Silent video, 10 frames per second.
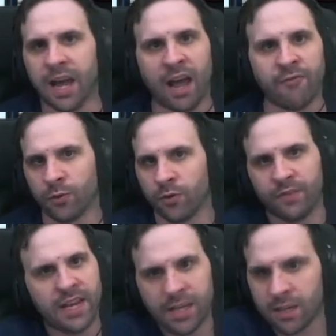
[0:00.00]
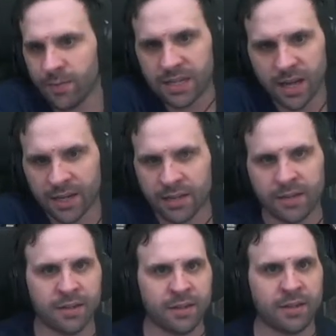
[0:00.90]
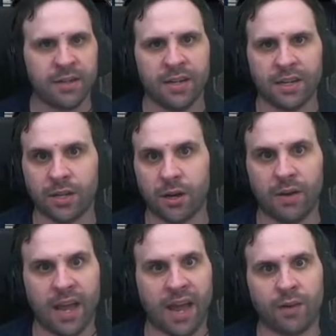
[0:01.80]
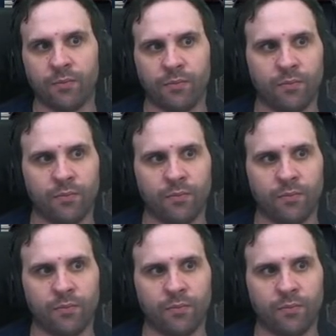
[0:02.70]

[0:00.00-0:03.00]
I've proved that it can be done, you know, and